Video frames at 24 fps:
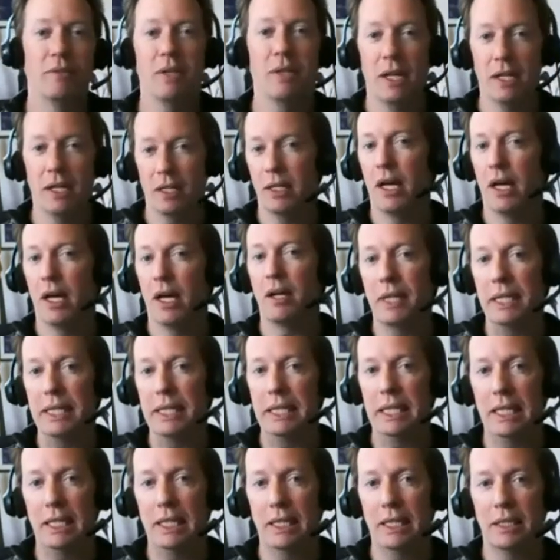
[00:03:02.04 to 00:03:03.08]
I've gotten a lot of
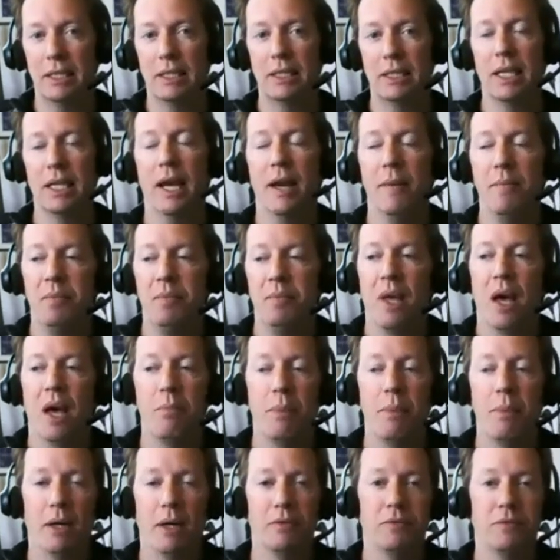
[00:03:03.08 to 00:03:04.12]
ideas
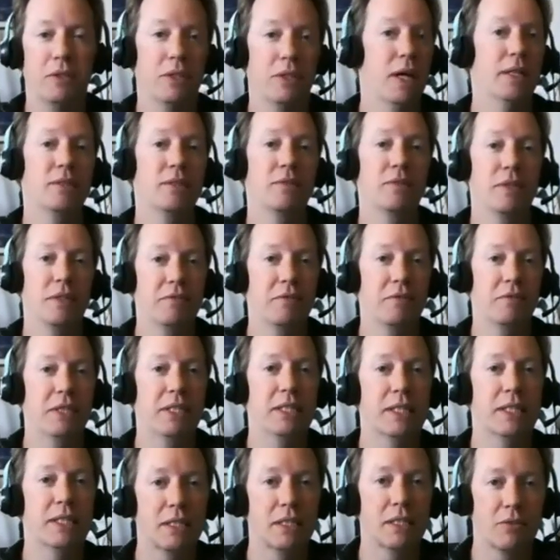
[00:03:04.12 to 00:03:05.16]
about philosophy of
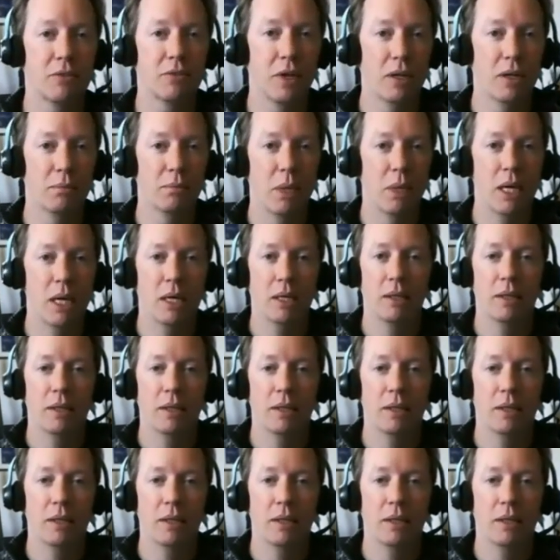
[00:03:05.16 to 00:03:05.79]
physics from